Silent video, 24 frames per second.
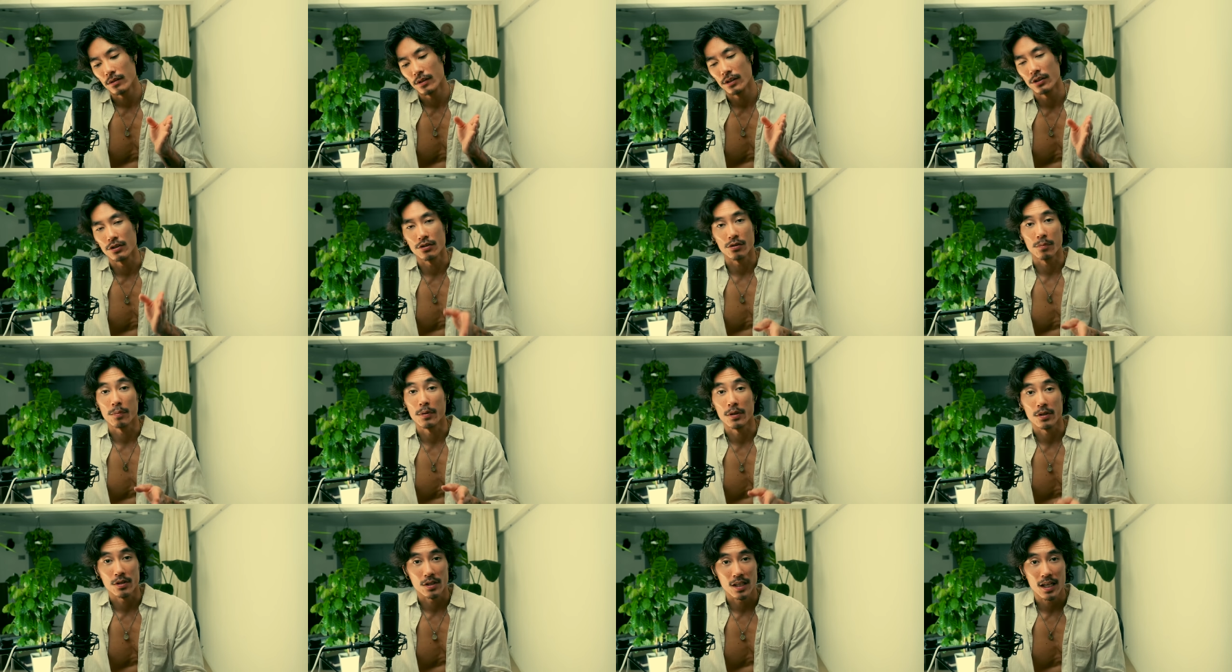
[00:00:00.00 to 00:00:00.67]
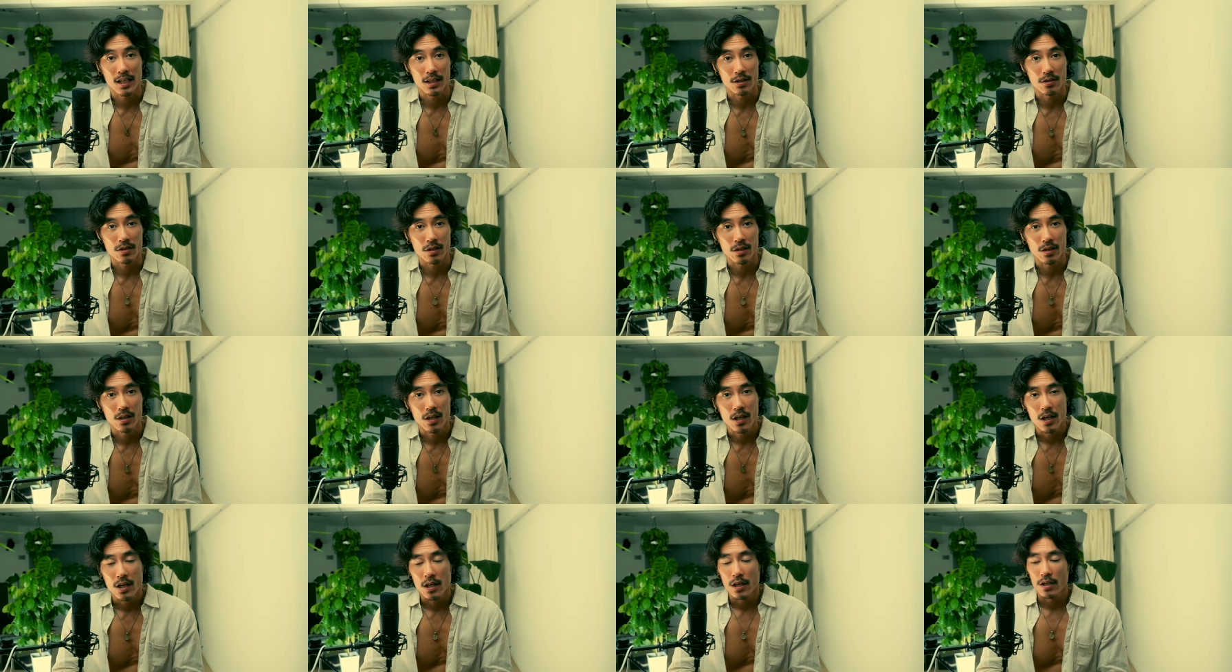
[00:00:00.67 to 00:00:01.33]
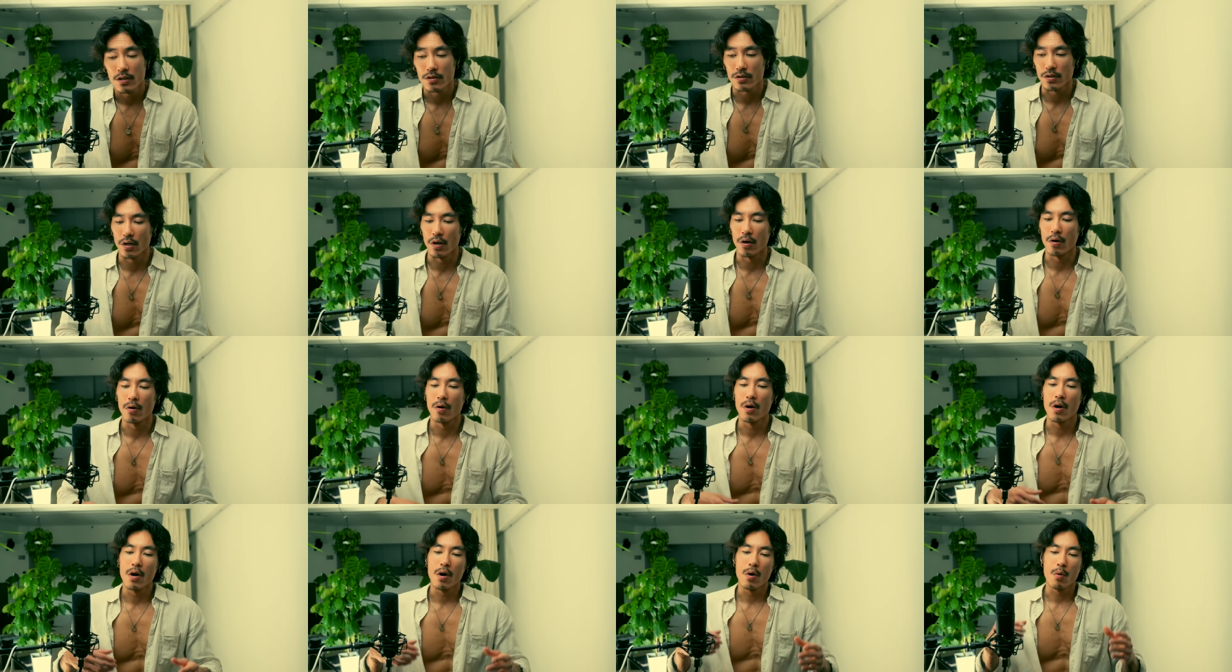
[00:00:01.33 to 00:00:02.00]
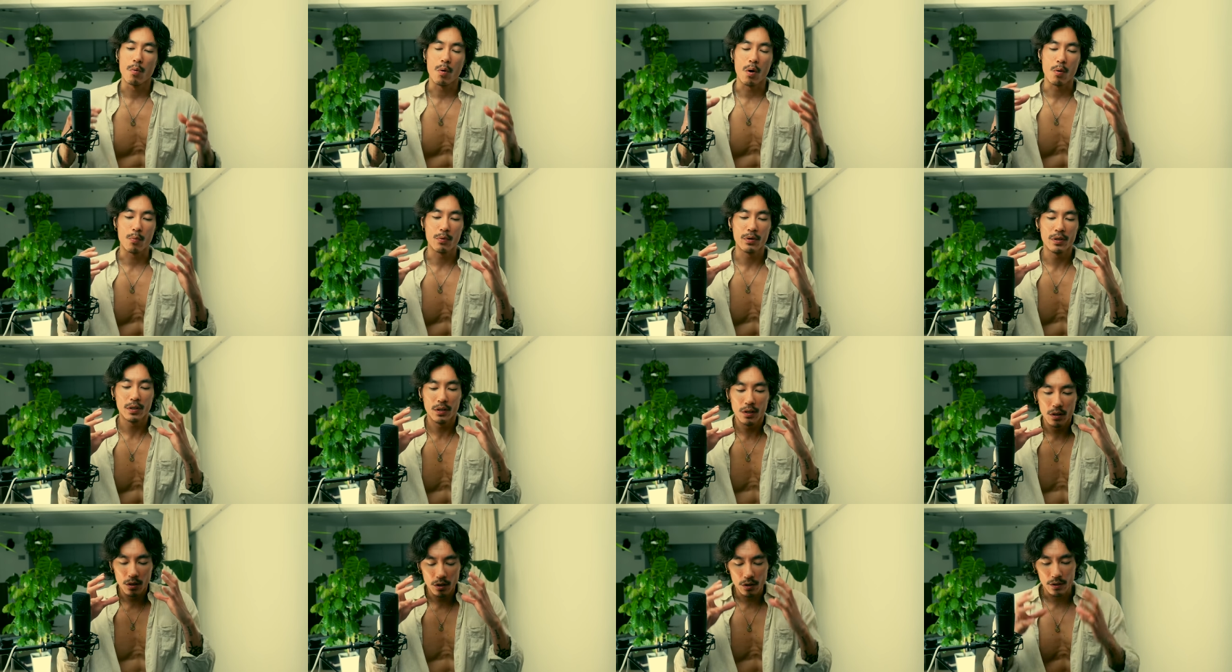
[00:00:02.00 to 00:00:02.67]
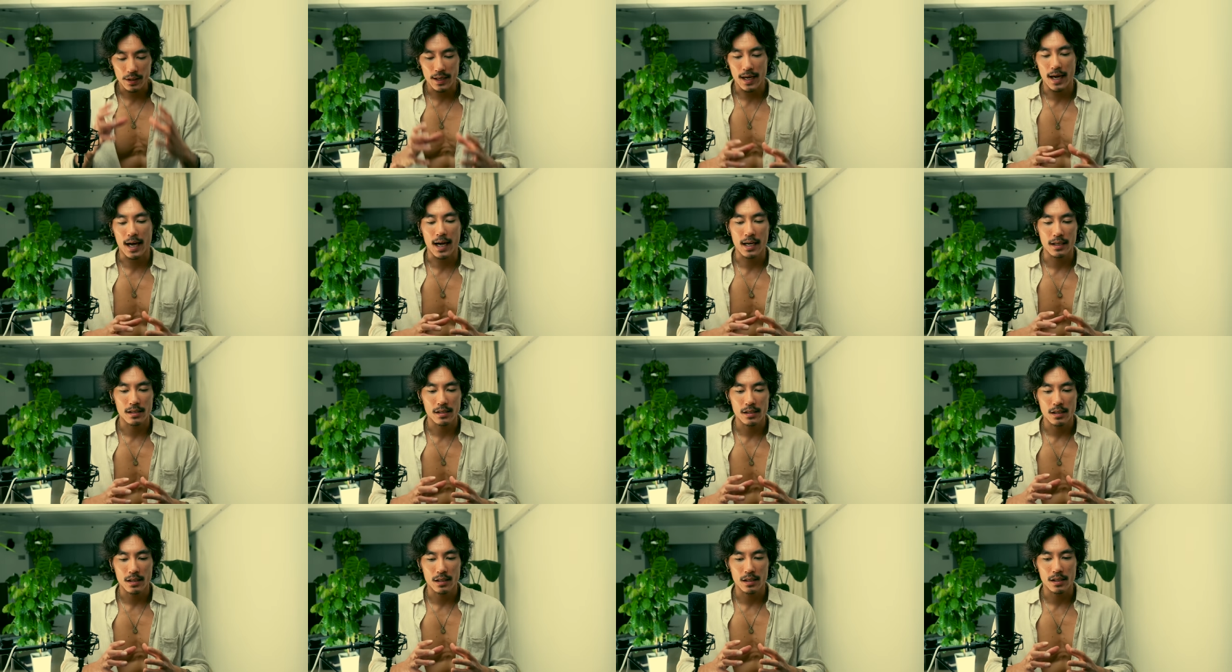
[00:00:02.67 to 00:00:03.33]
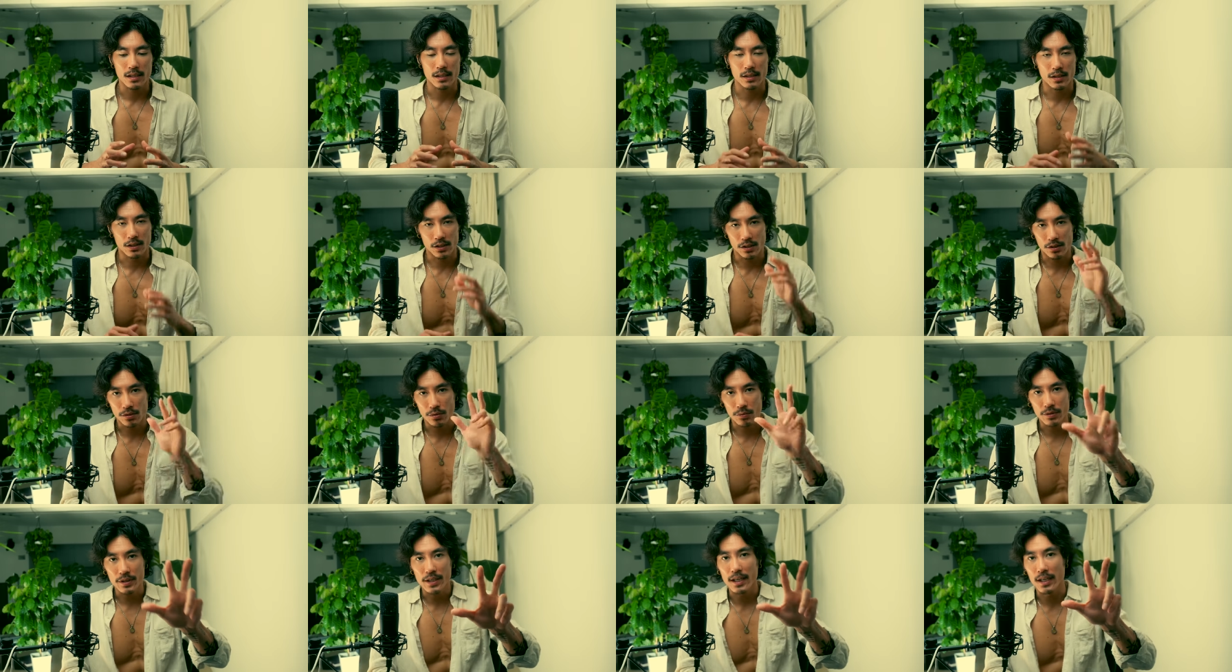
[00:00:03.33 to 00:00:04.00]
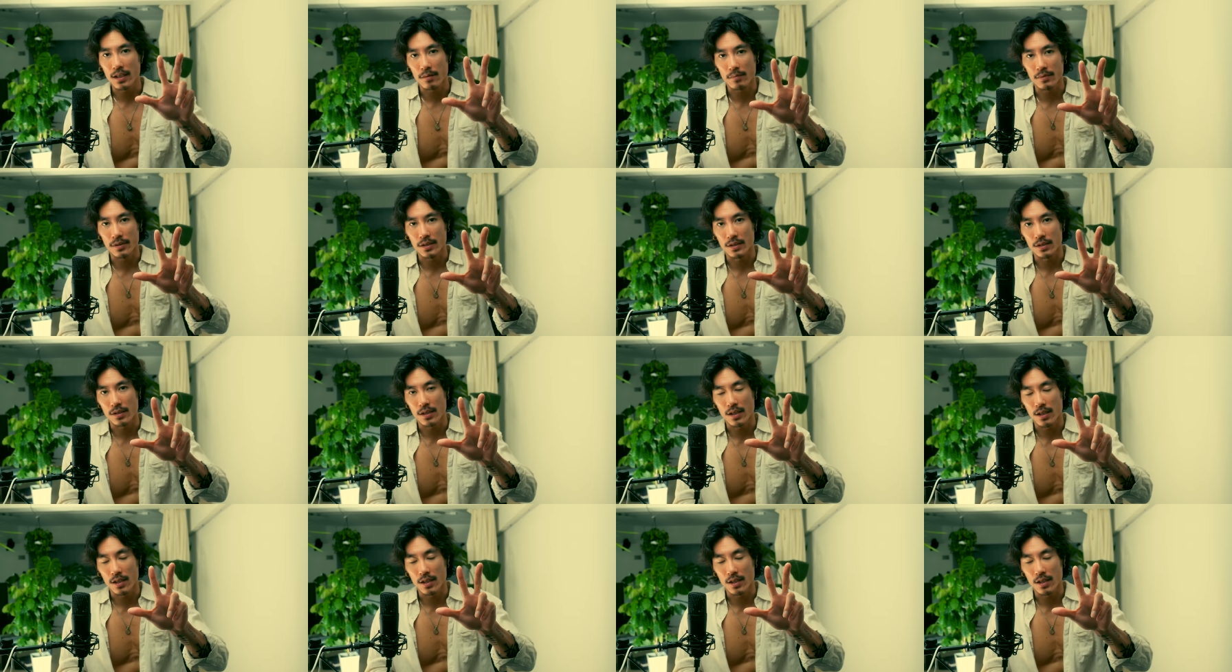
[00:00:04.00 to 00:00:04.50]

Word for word: is your personality. So, what we look at is these three elements,